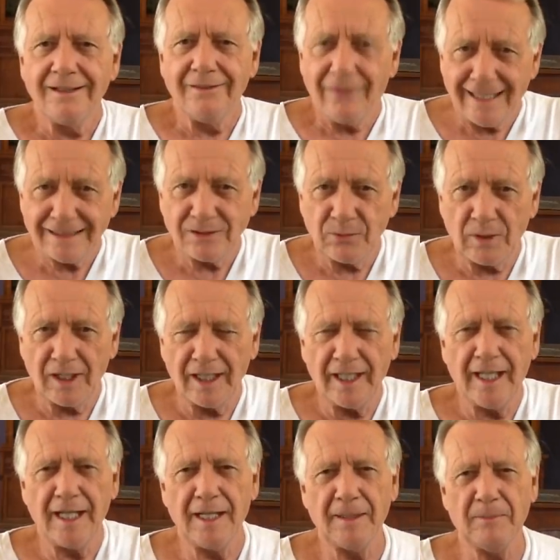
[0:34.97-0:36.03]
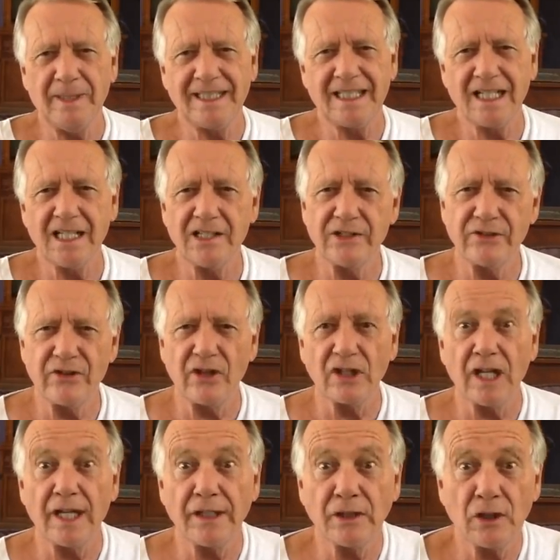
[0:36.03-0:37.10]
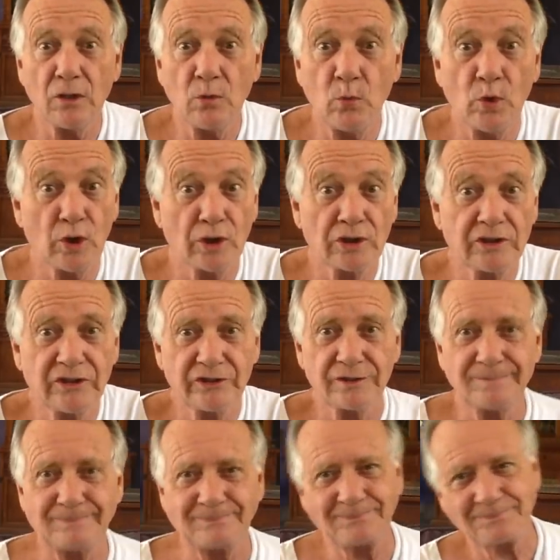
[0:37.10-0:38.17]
That's why, because the light works.